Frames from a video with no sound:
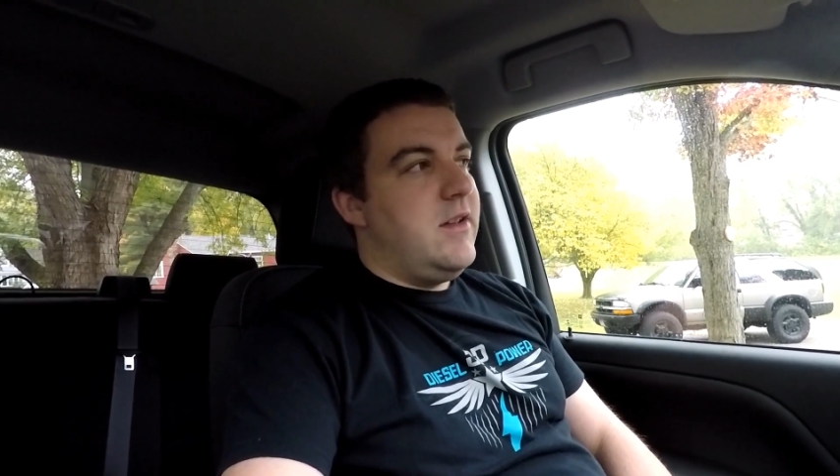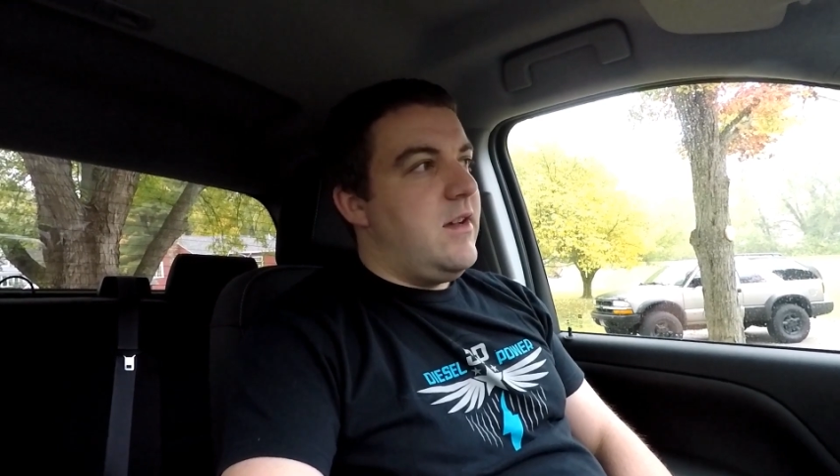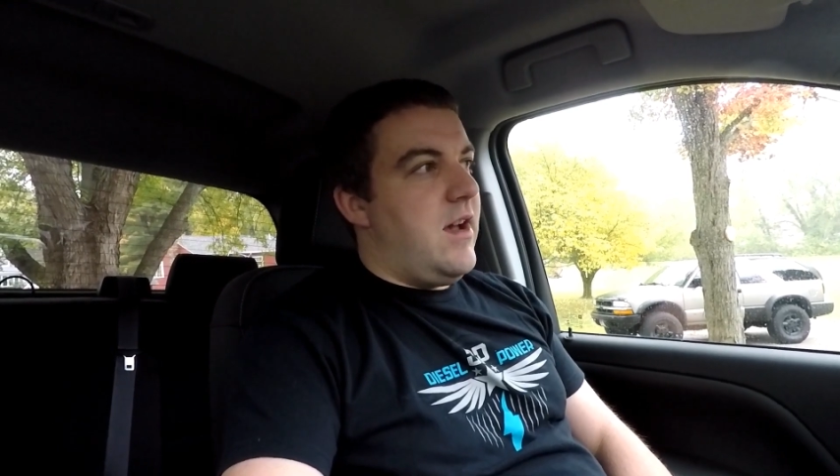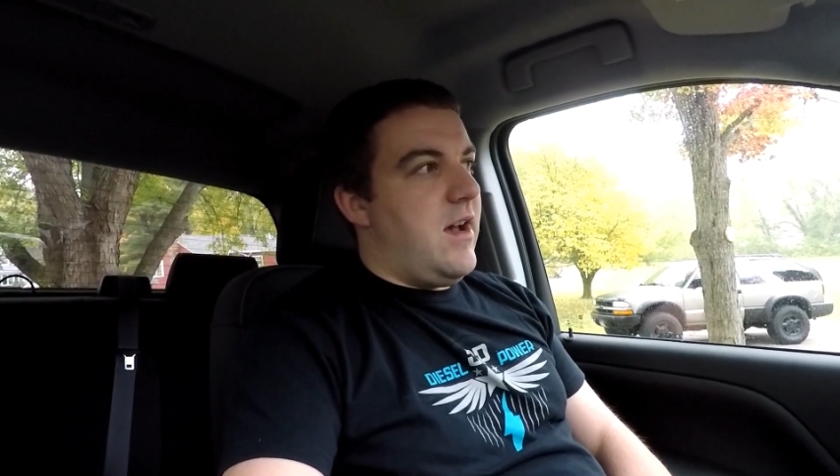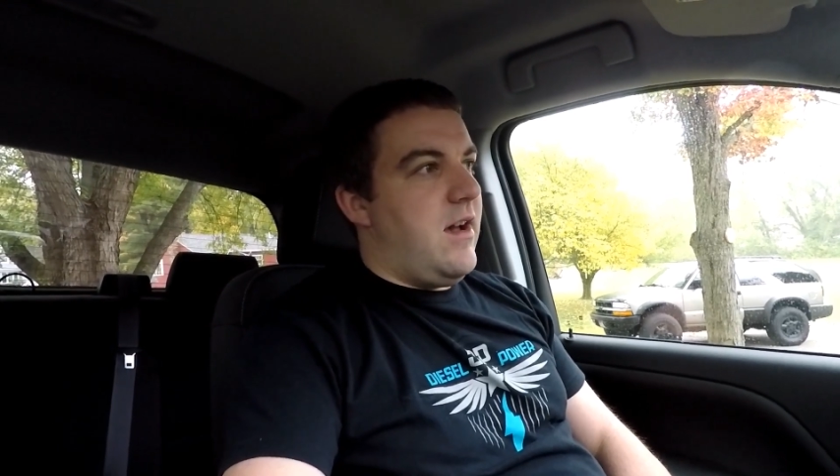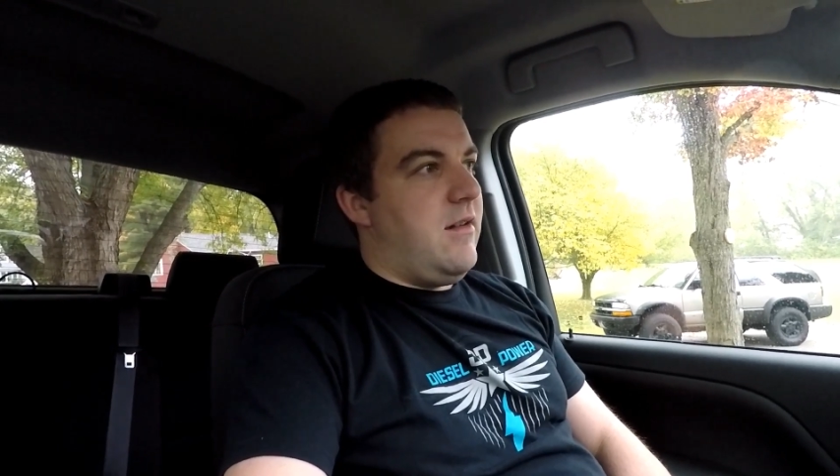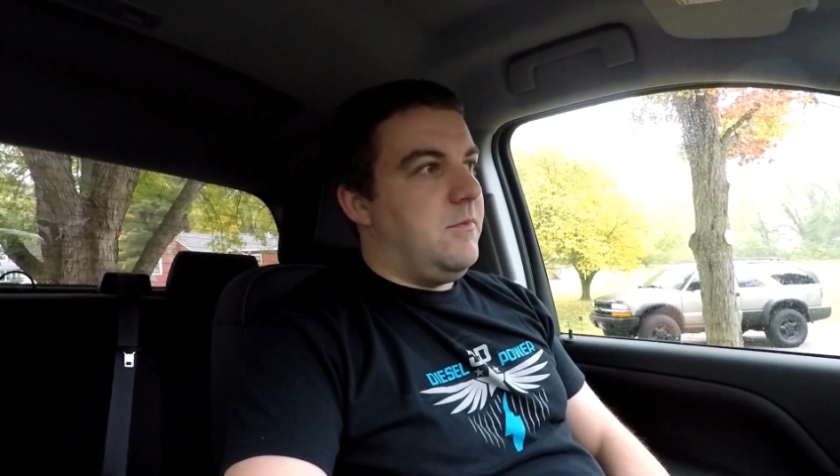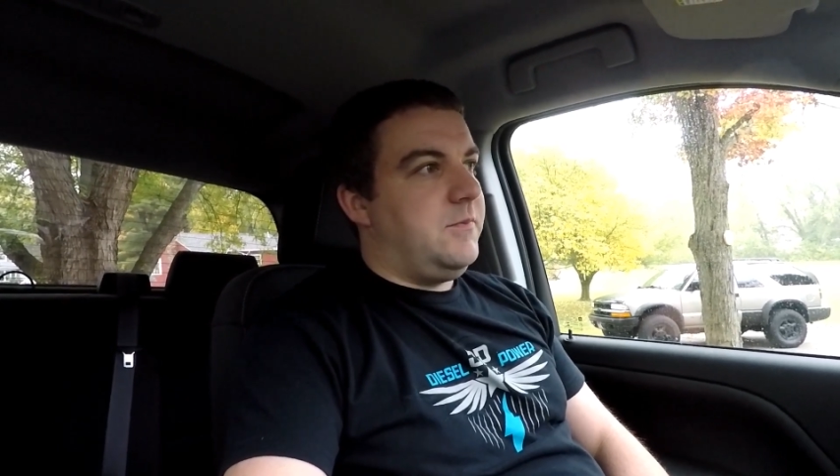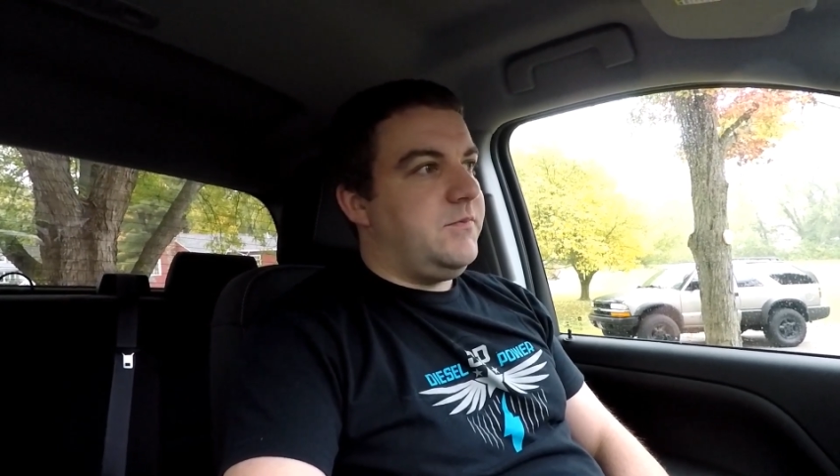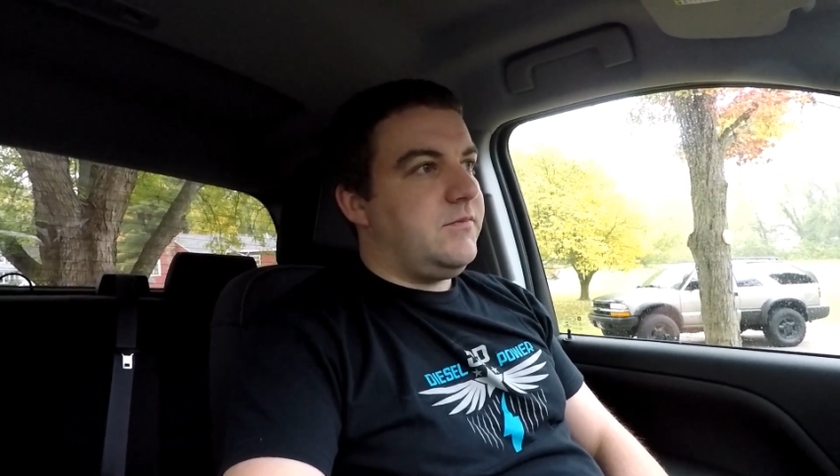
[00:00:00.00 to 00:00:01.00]

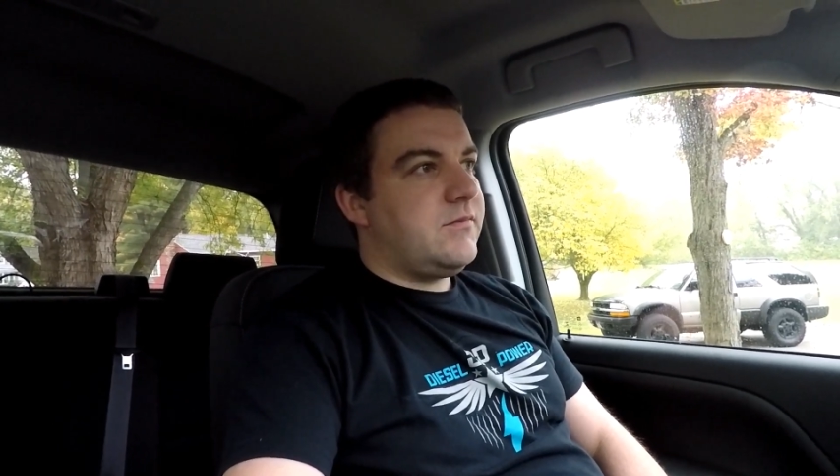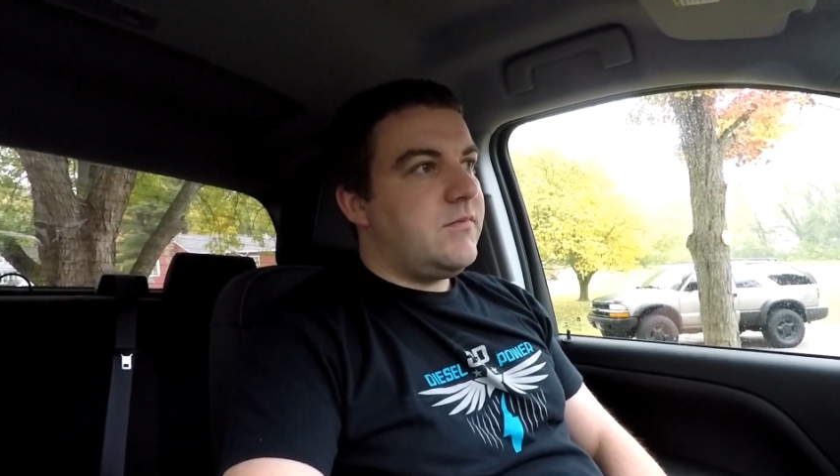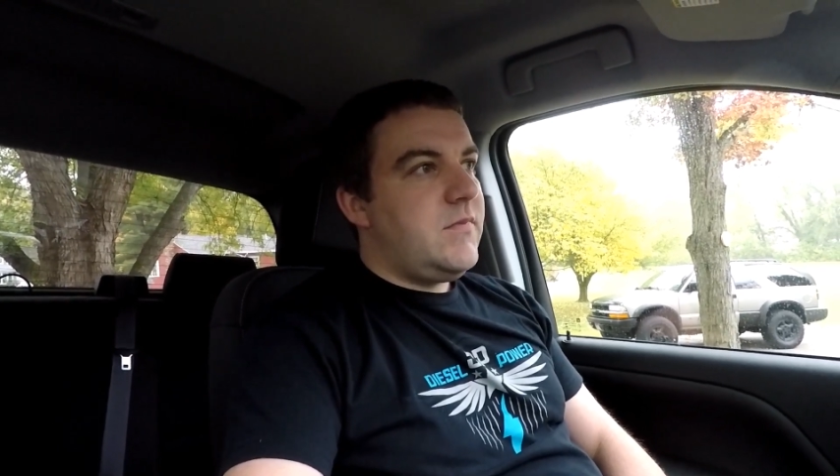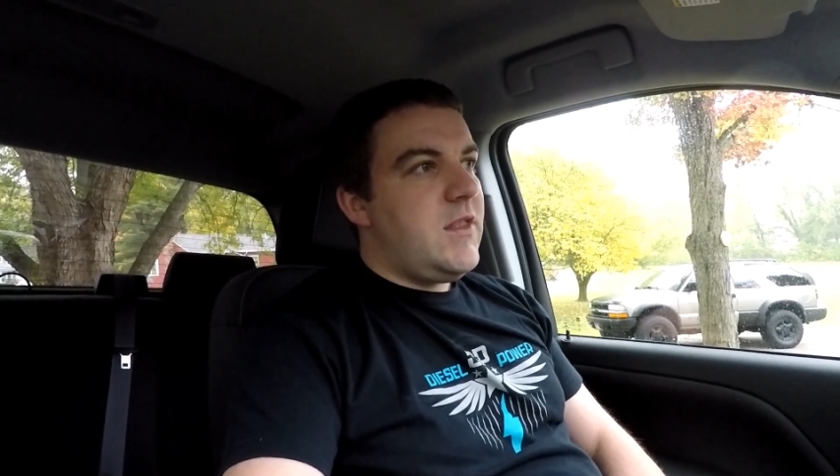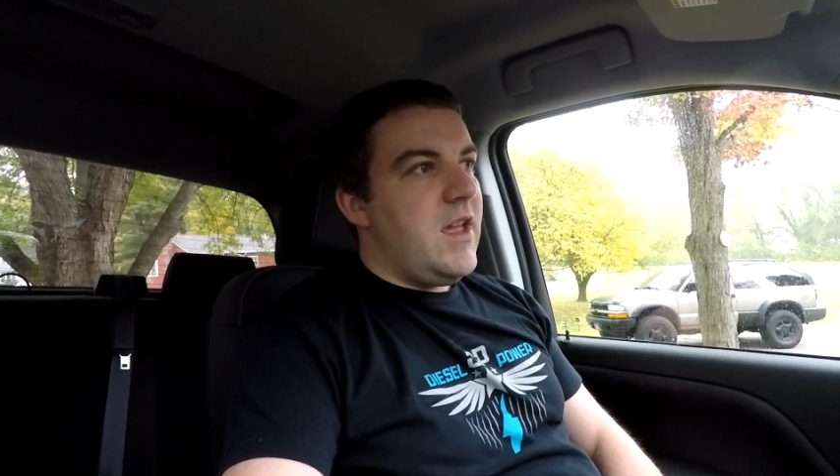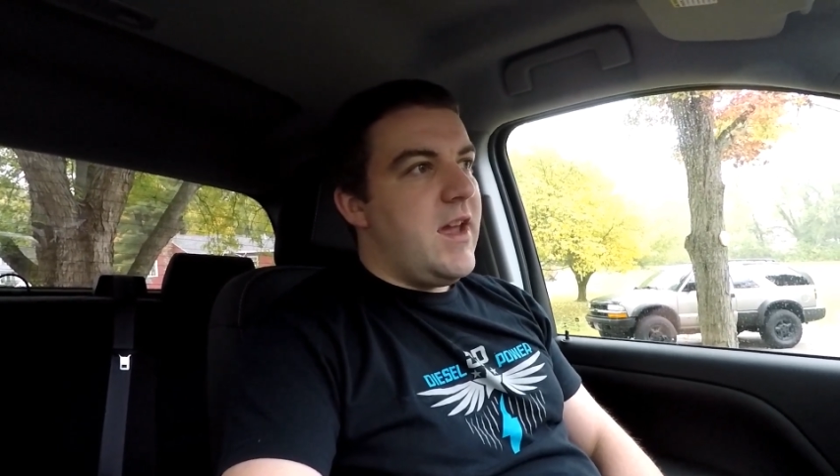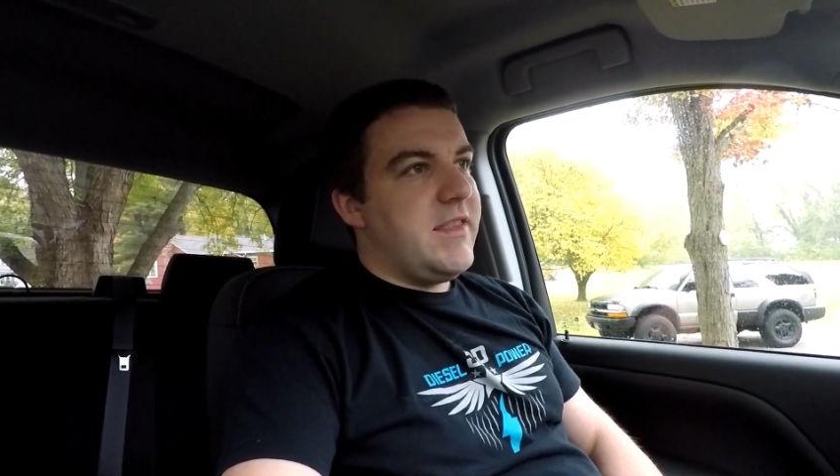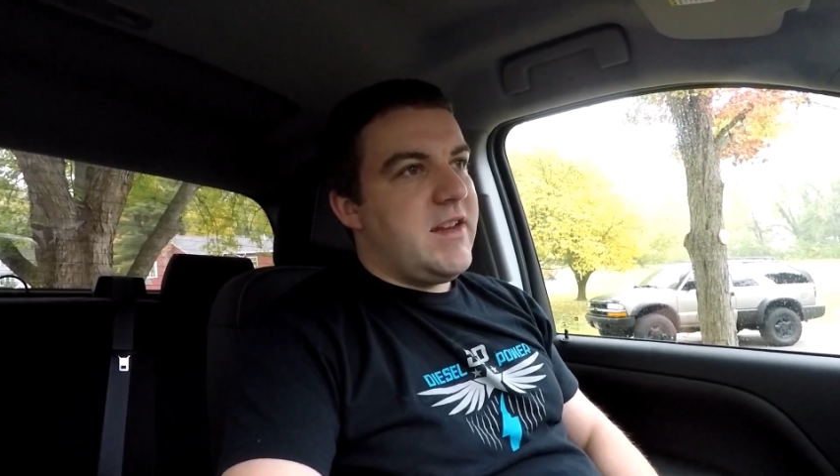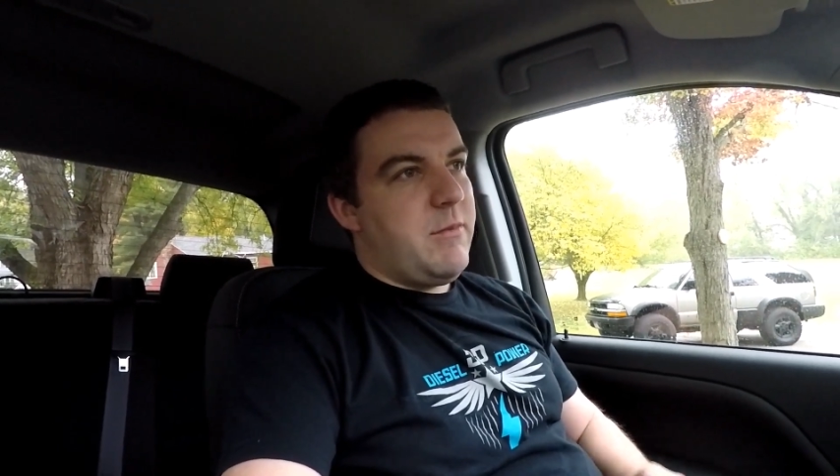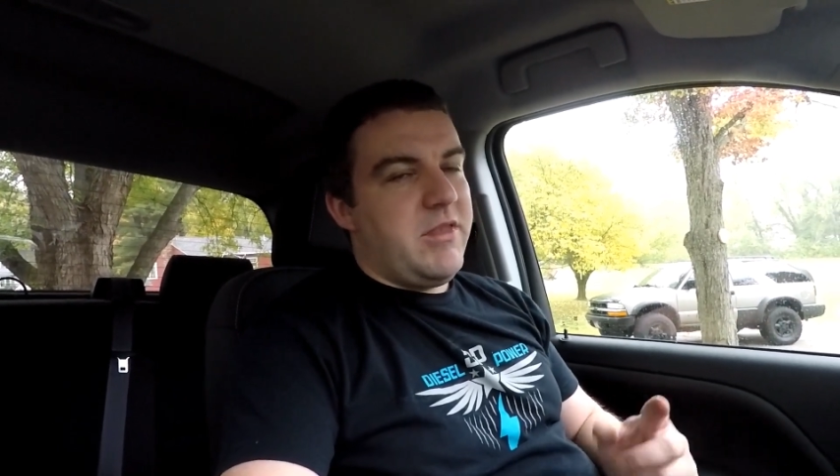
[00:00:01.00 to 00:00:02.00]
At
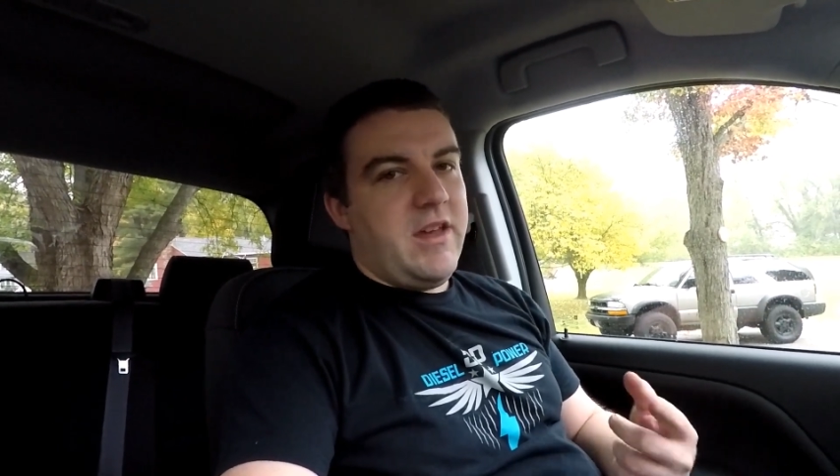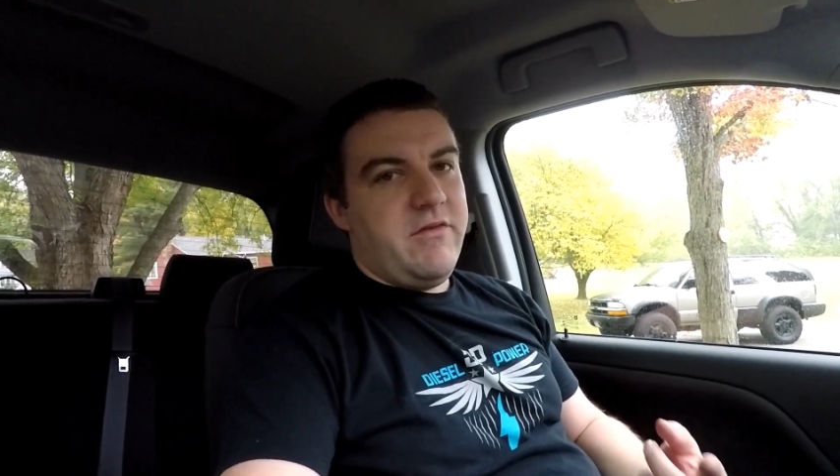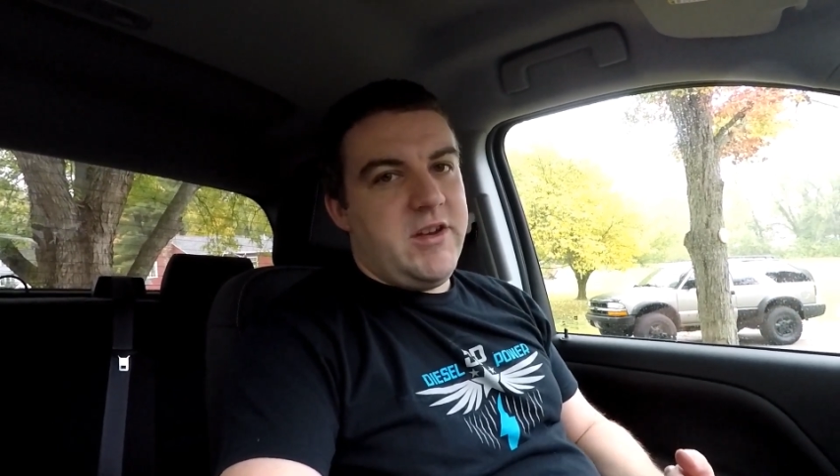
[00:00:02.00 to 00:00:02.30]
the time of that